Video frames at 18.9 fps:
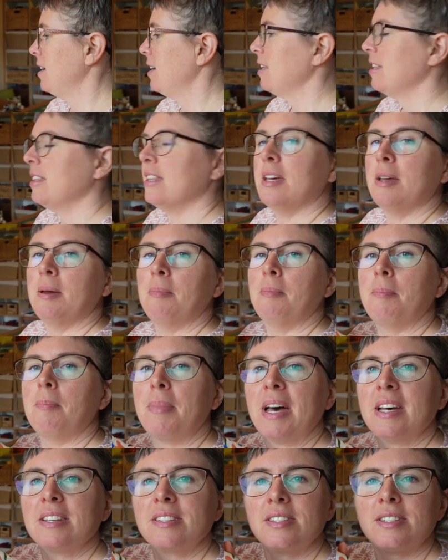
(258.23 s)
And then
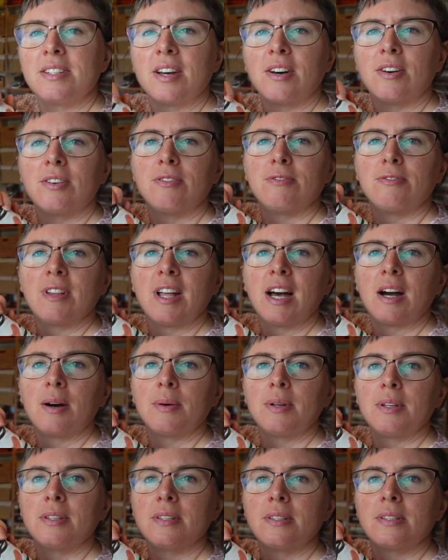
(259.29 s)
pastel
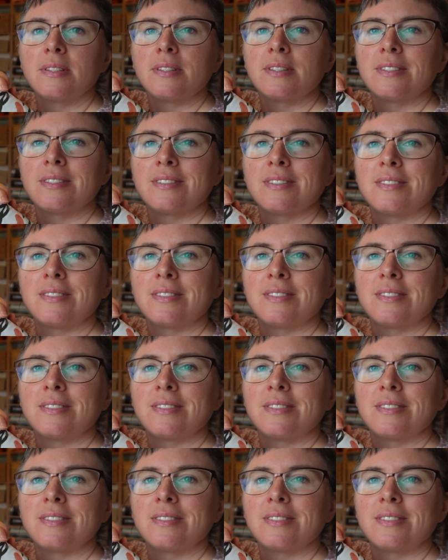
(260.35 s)
flowers.